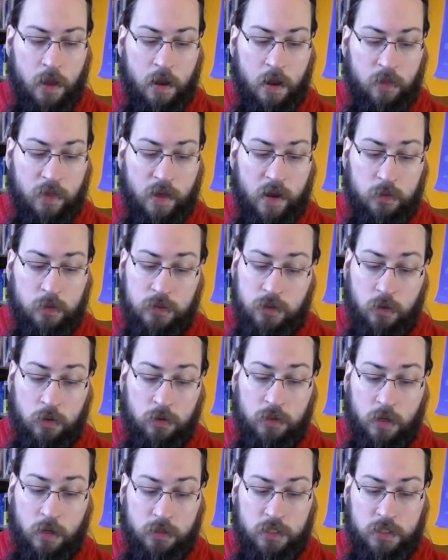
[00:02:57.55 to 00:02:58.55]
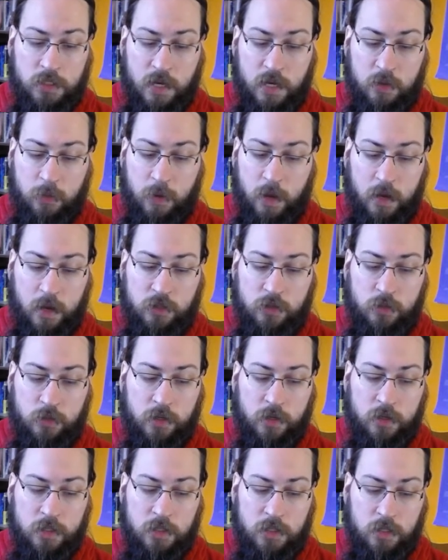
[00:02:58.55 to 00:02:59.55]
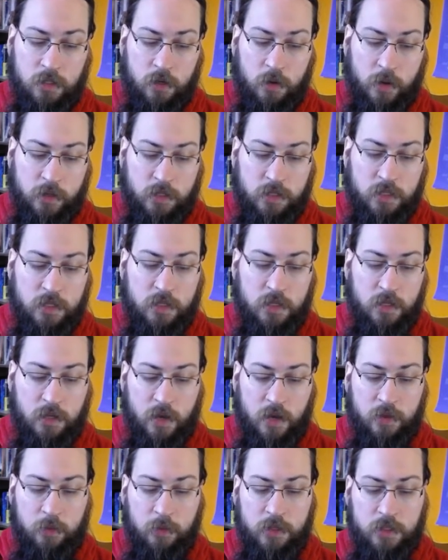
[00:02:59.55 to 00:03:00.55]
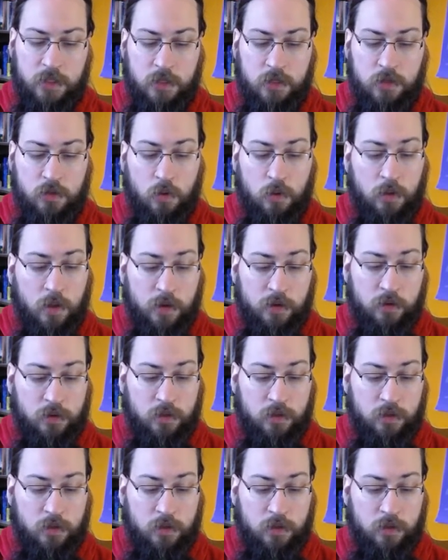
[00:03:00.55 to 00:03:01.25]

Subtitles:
Then I was told not to stand behind you in the casino, and to see that neither Matisse nor Leiter